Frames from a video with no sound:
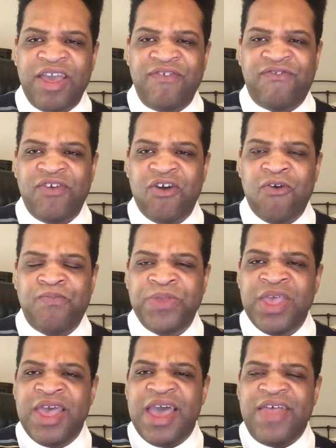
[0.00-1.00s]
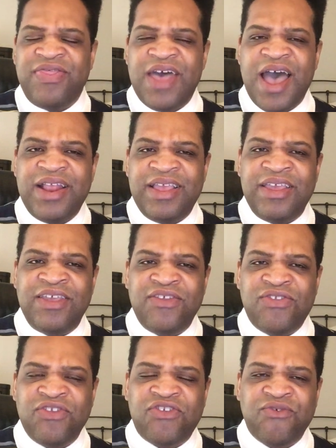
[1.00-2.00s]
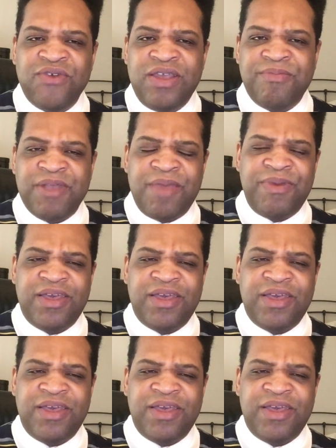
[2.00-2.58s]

a film, and that is the screenplay.